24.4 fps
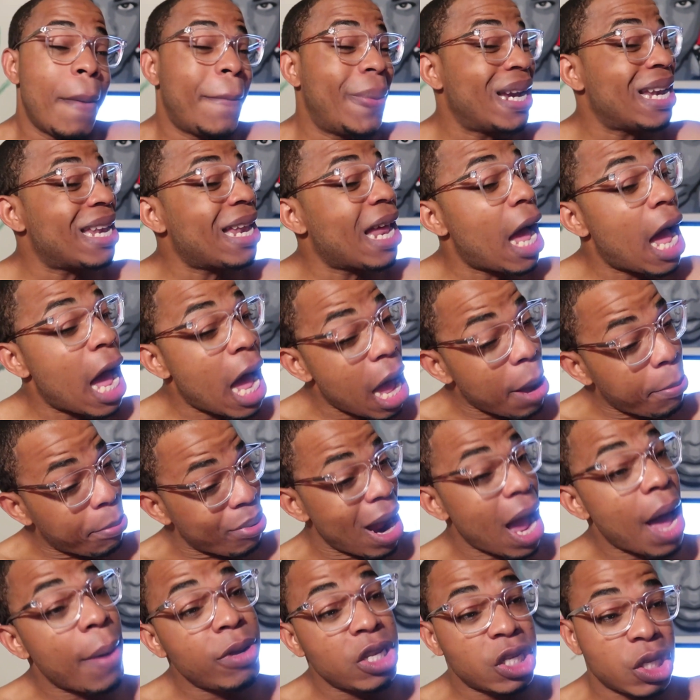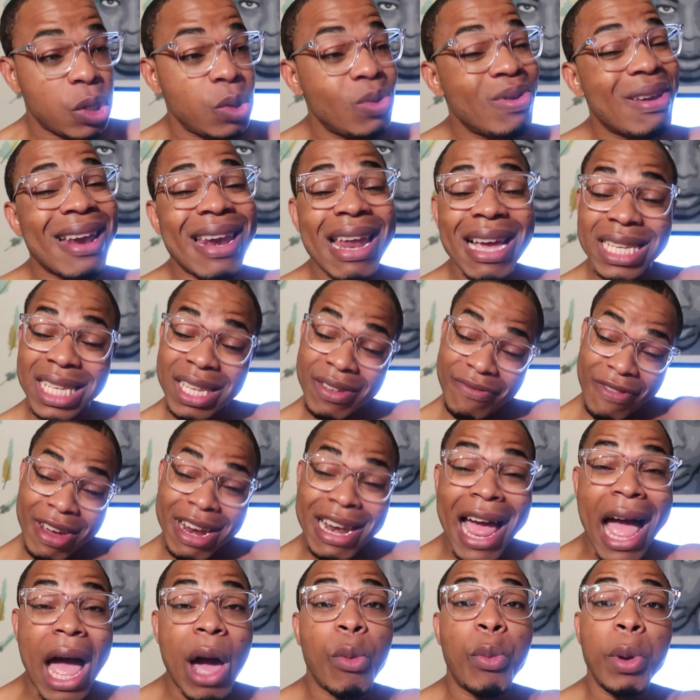But I promise you, your next
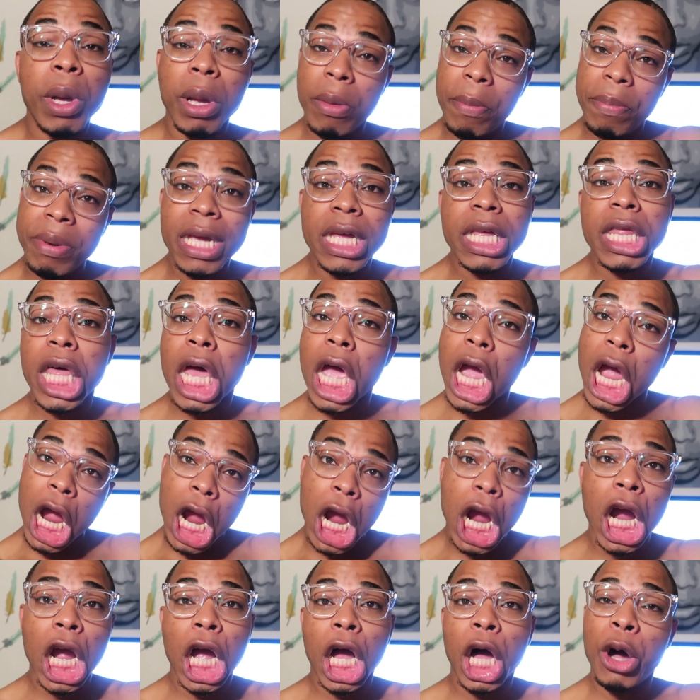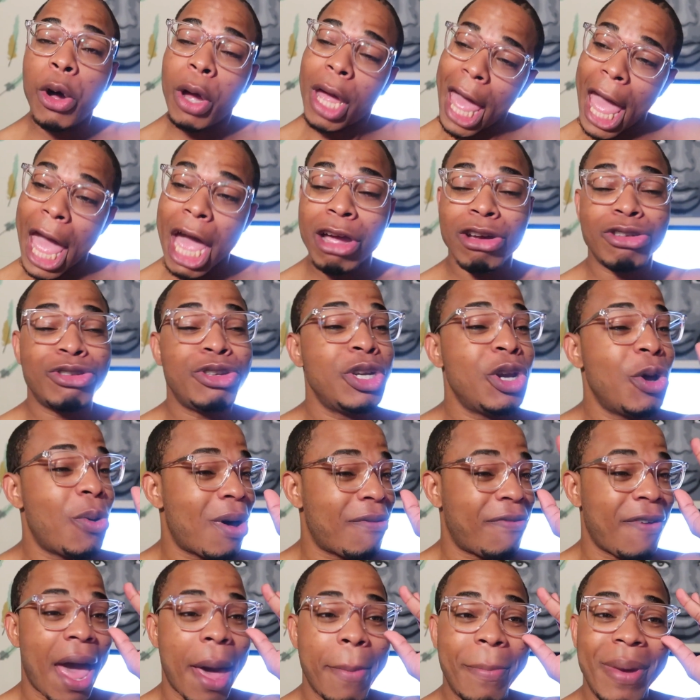event, I will be there, okay? Because you know
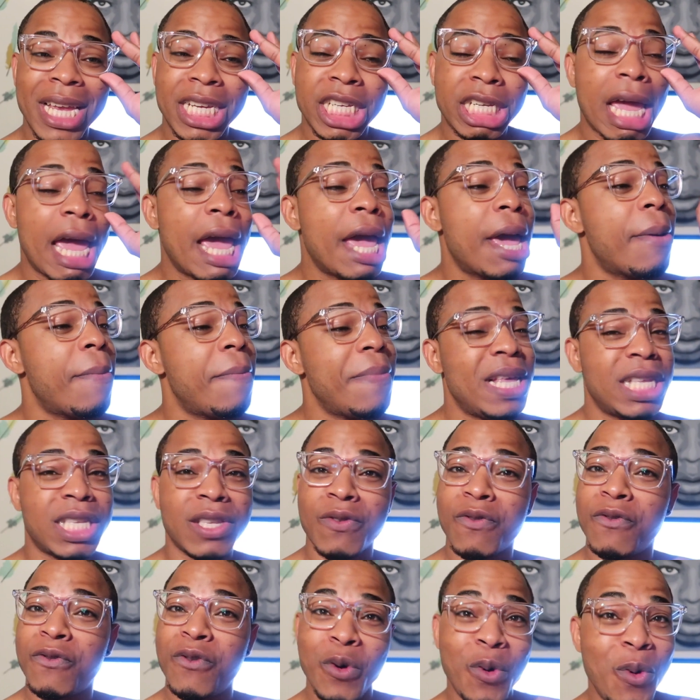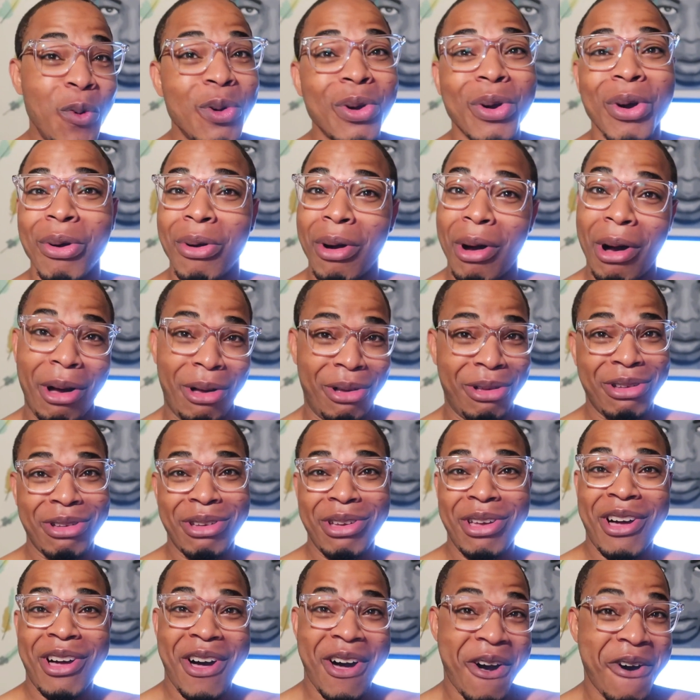a fat bitch can't miss food, girl,
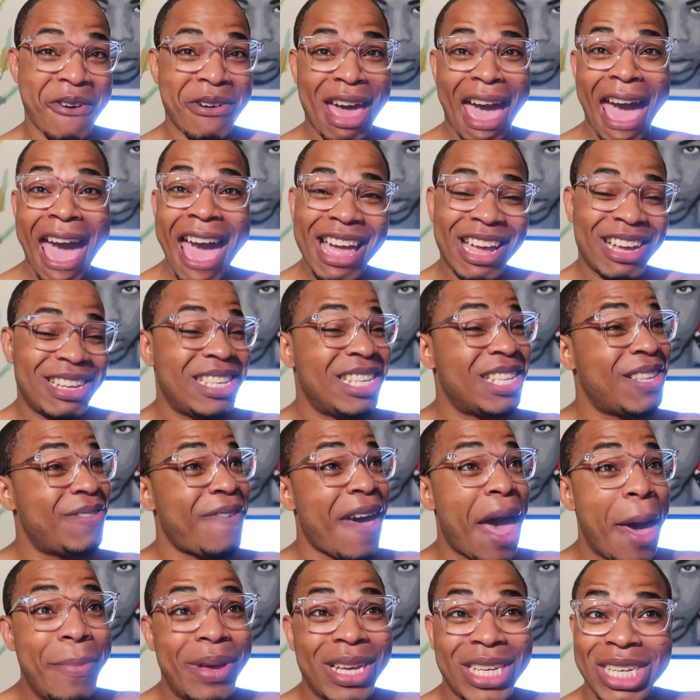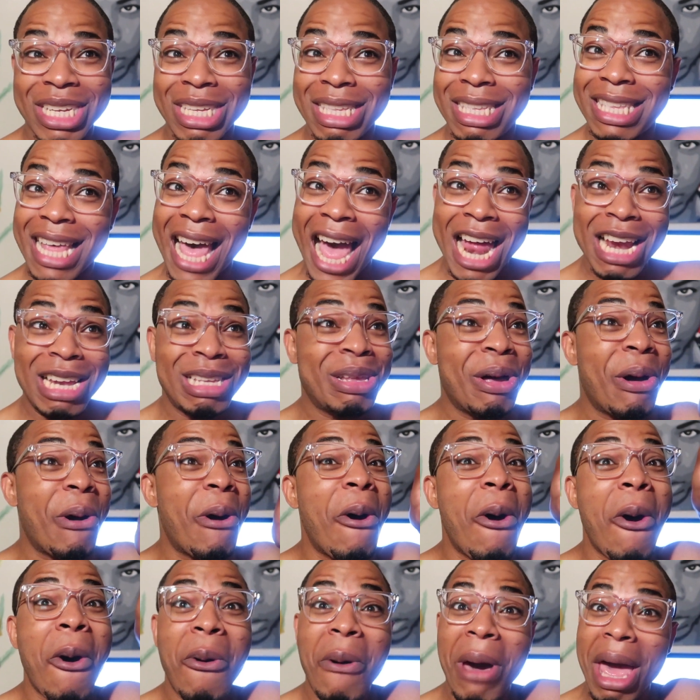okay? Because this fat bitch inside is
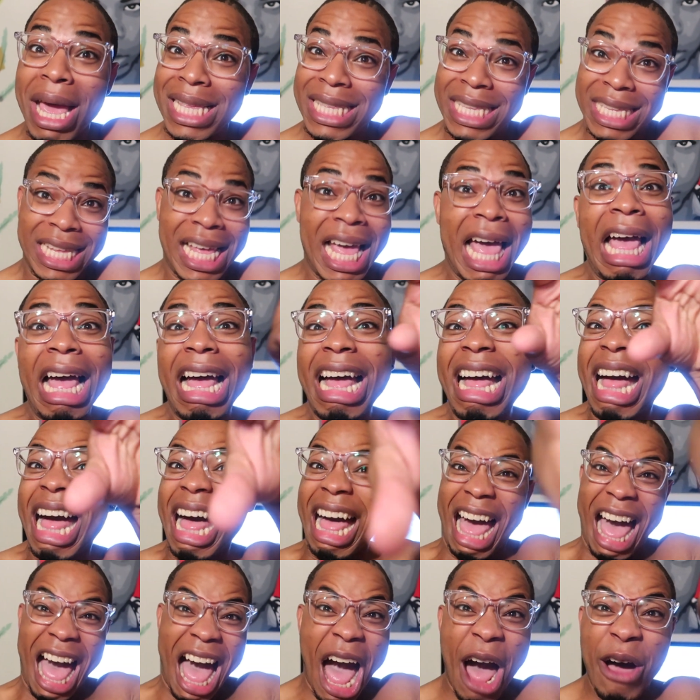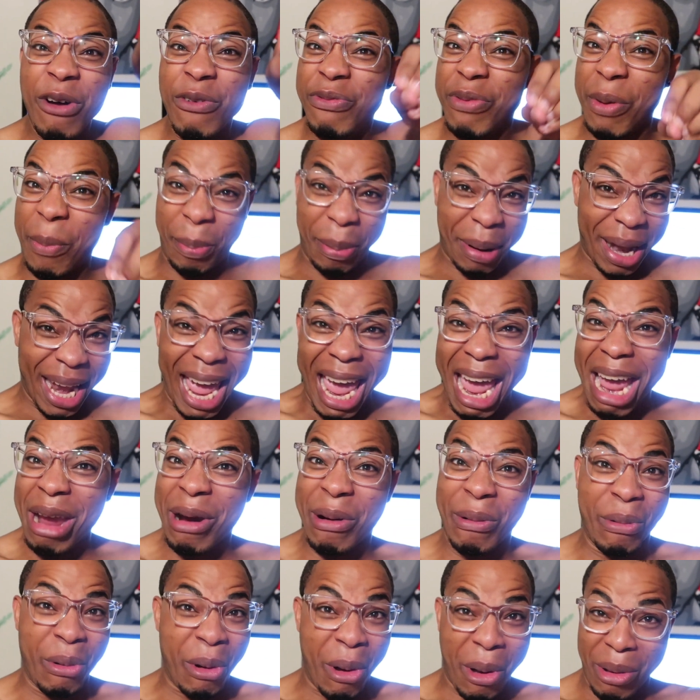always out for play,
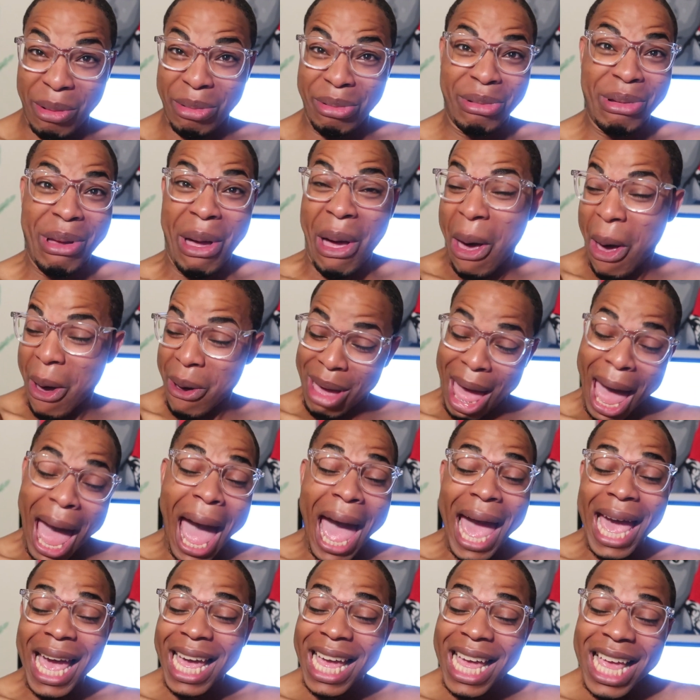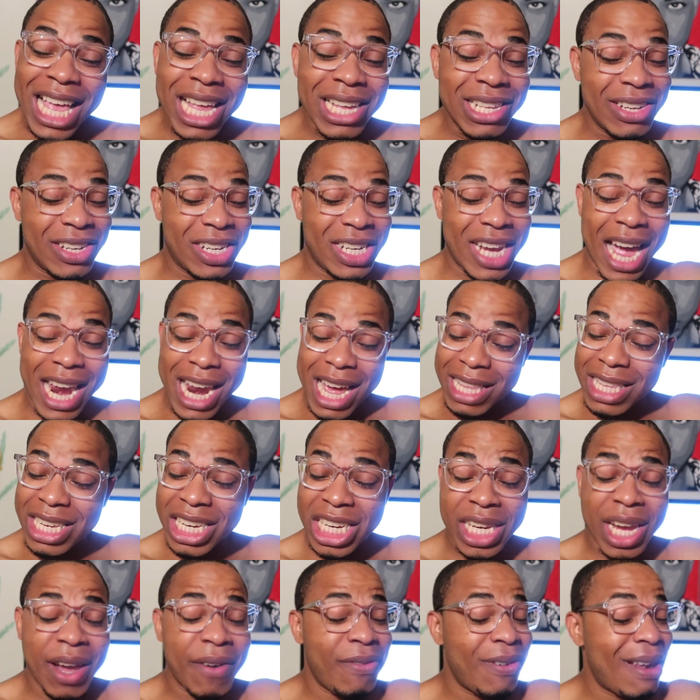girl, okay? So shout out to
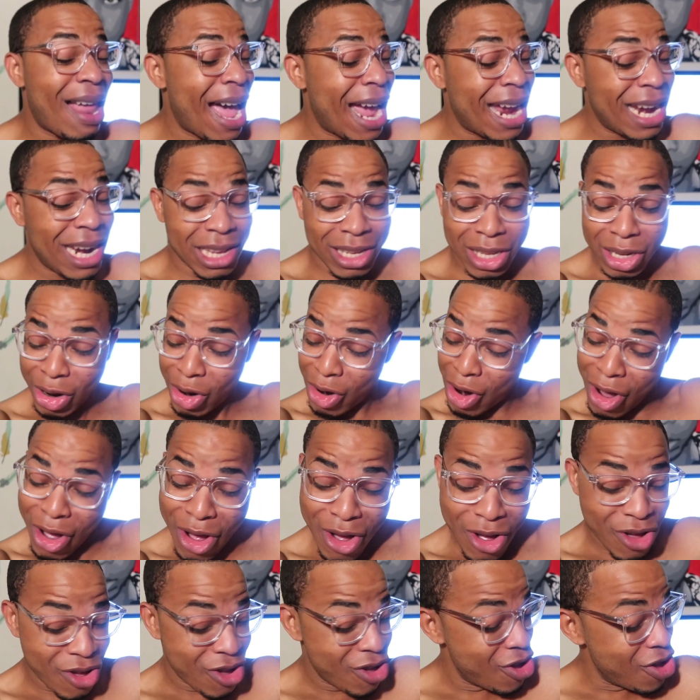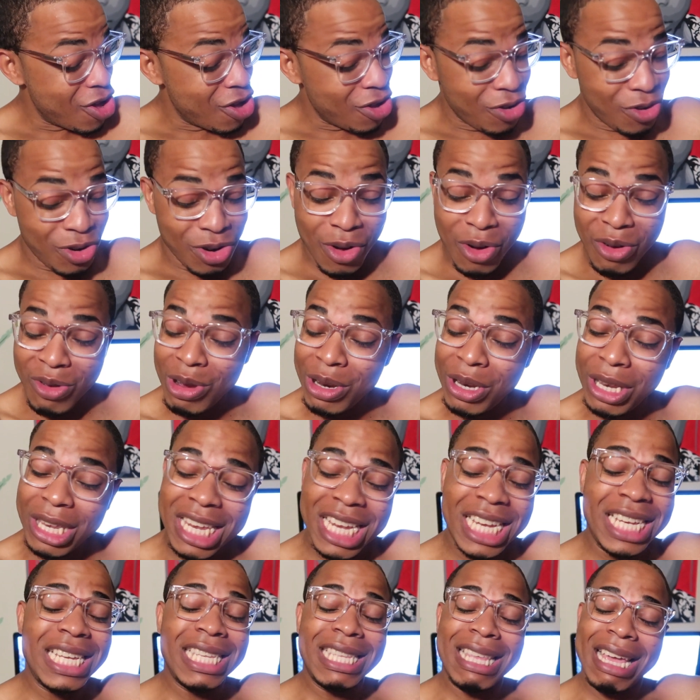Chef Lioness, girl. You know you
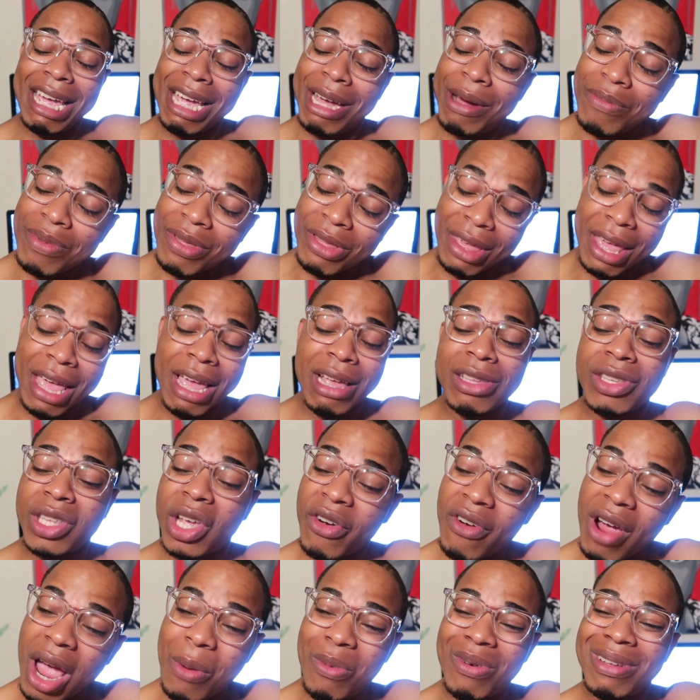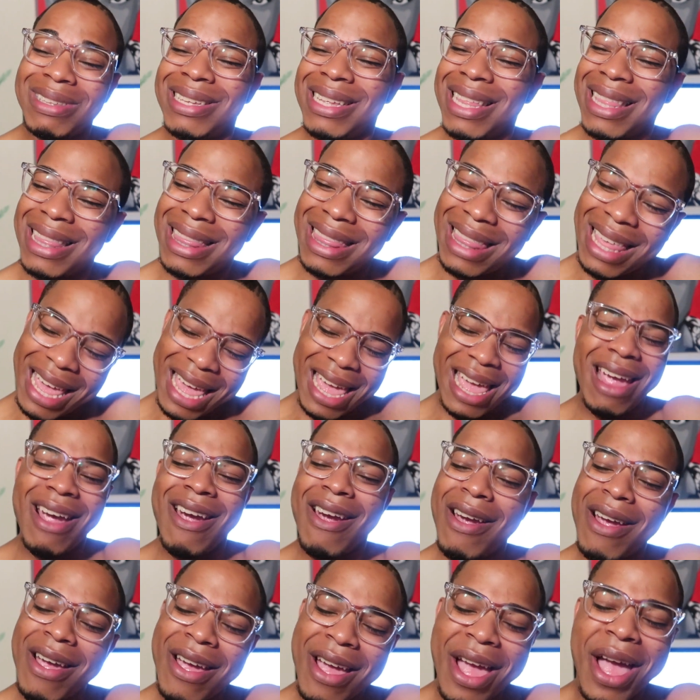did the damn thing. Sorry I wasn't
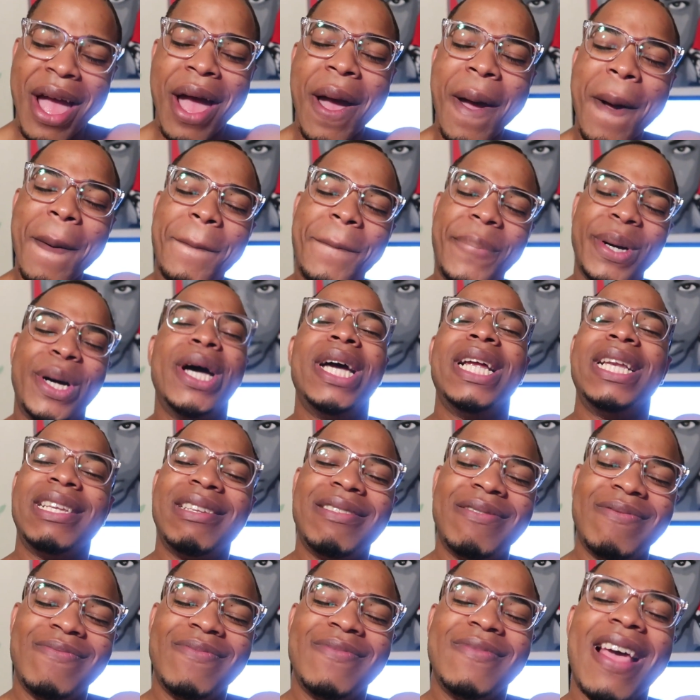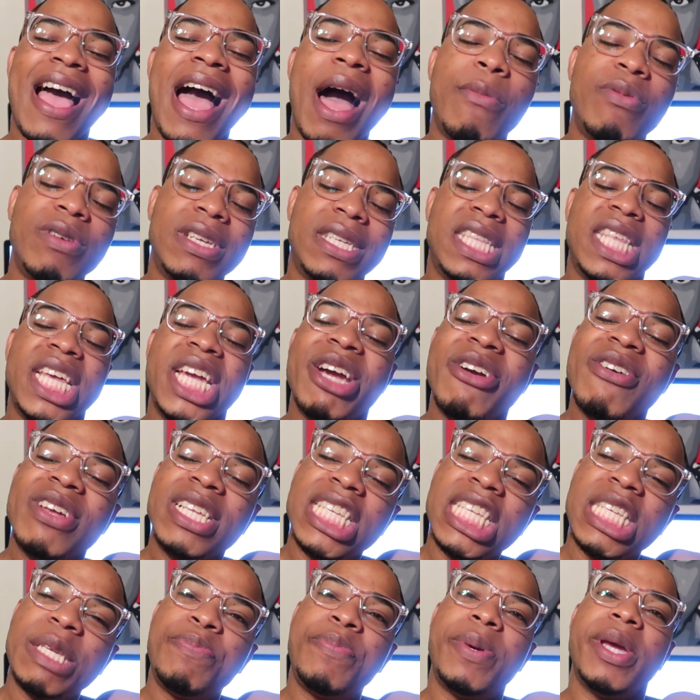there, but I was there
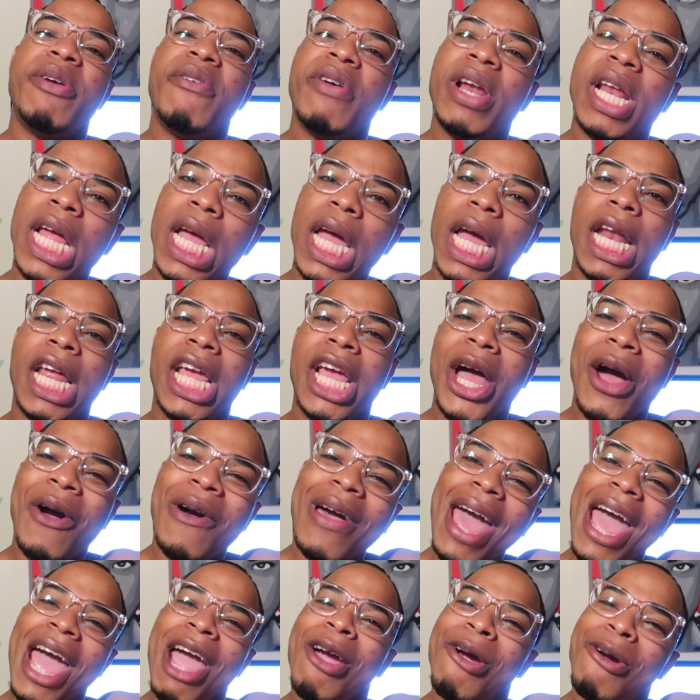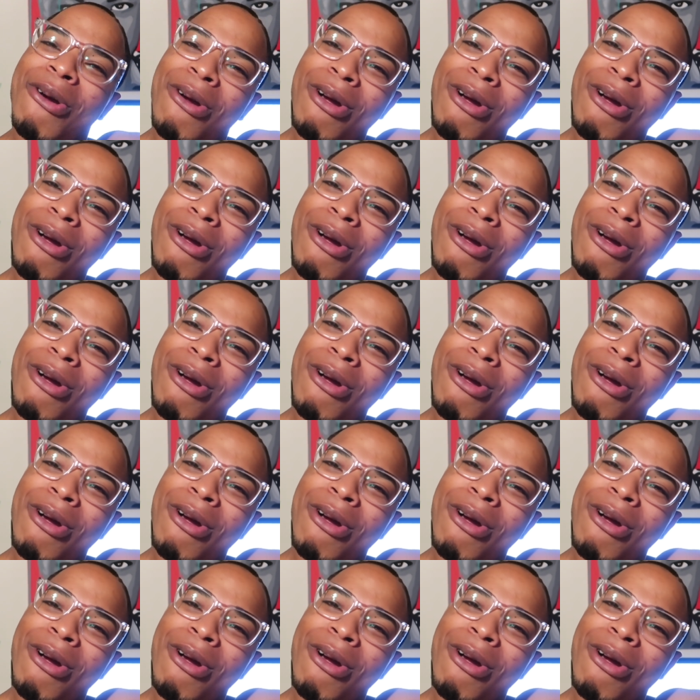in spirit, honey, okay,